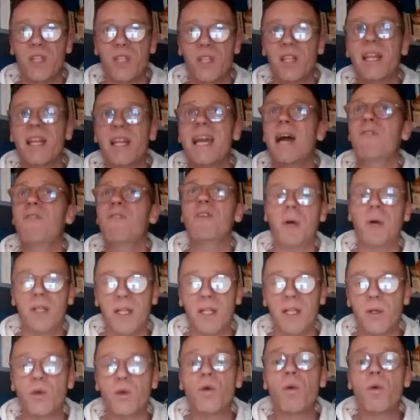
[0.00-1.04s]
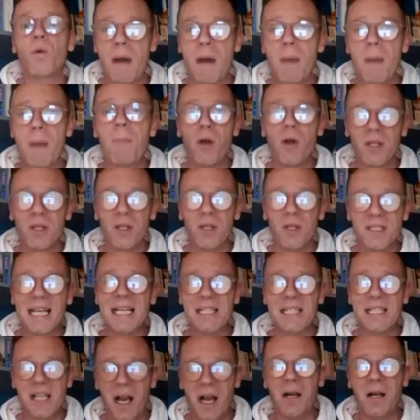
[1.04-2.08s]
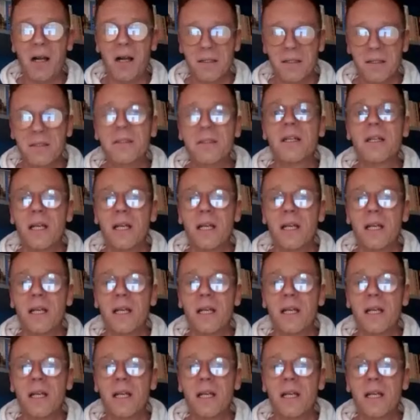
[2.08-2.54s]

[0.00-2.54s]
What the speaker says: let everybody know what my politics are.